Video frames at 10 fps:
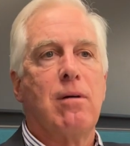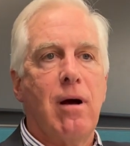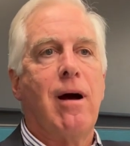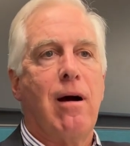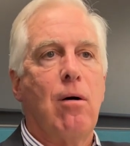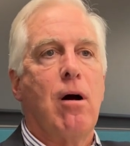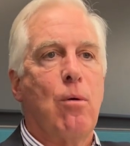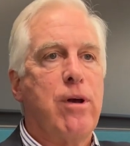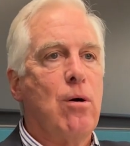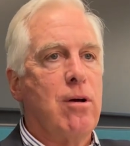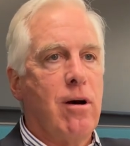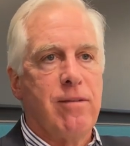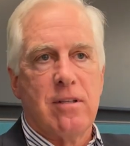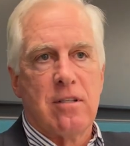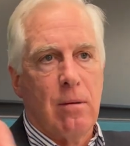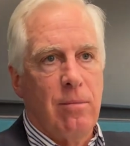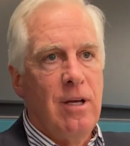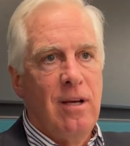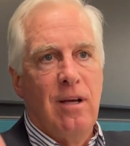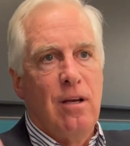how are we going off on some
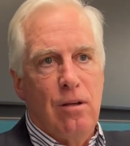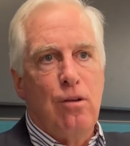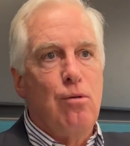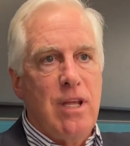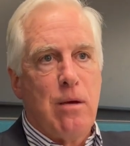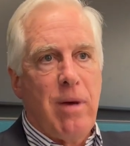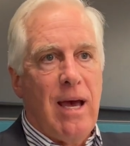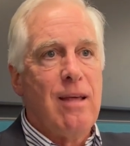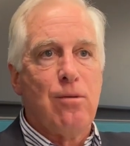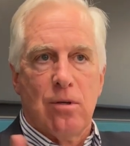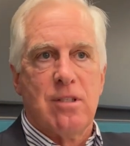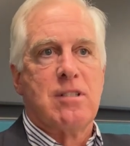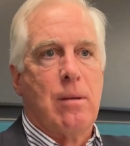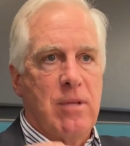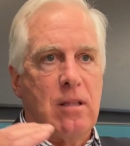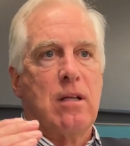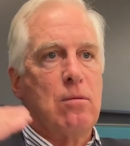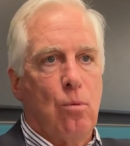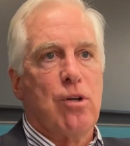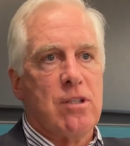unique path, or is this something that
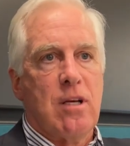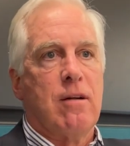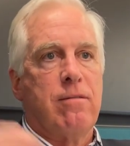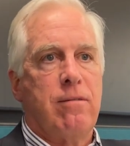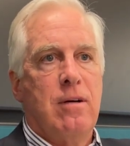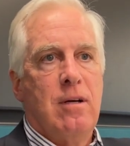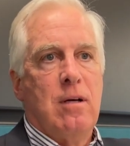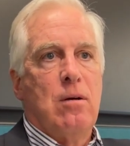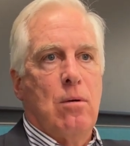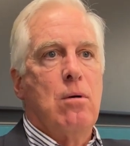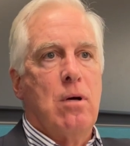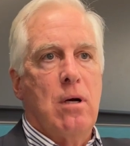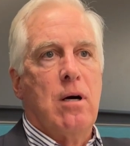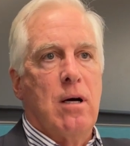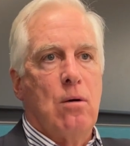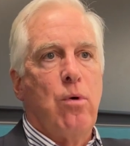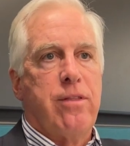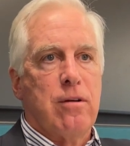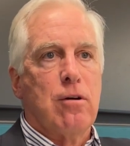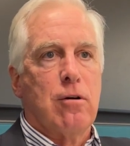we're just kind of
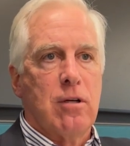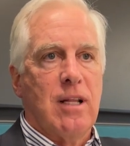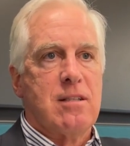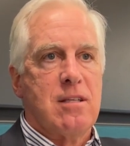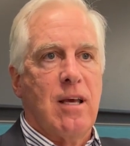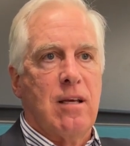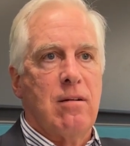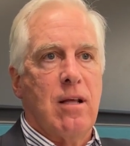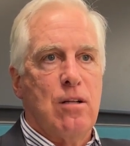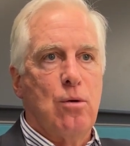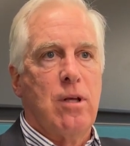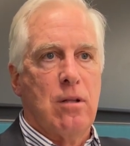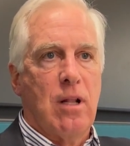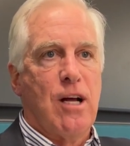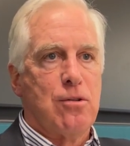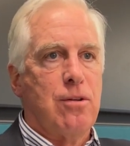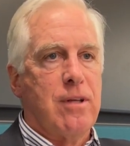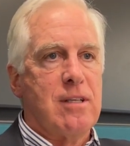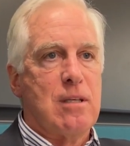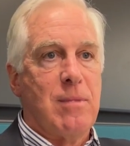with the herd, let's say, and doing the logical
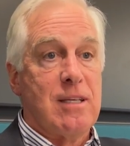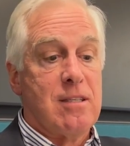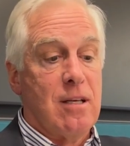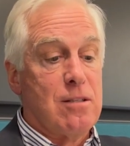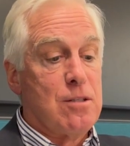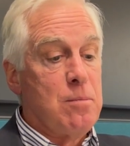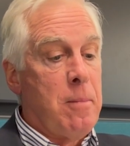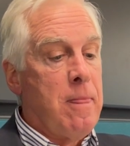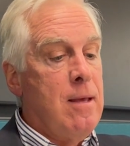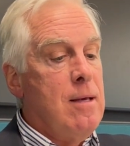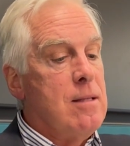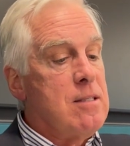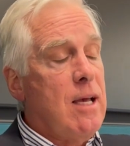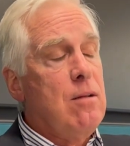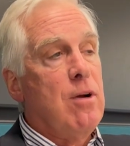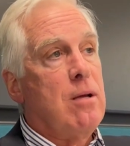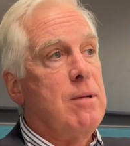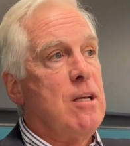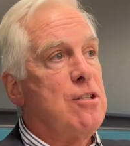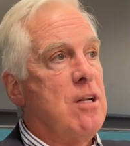things that make sense. The second
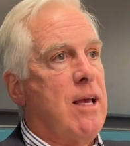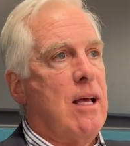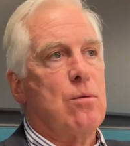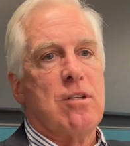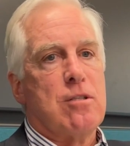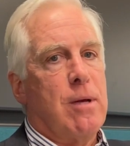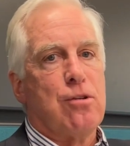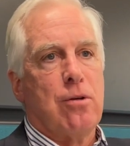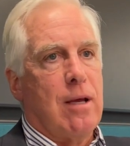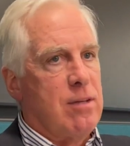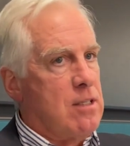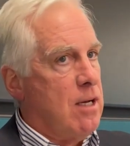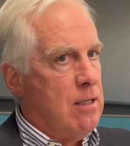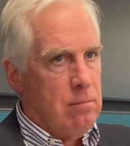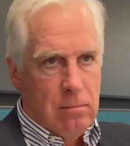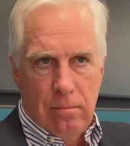recommendation I had was just to make sure you have a tight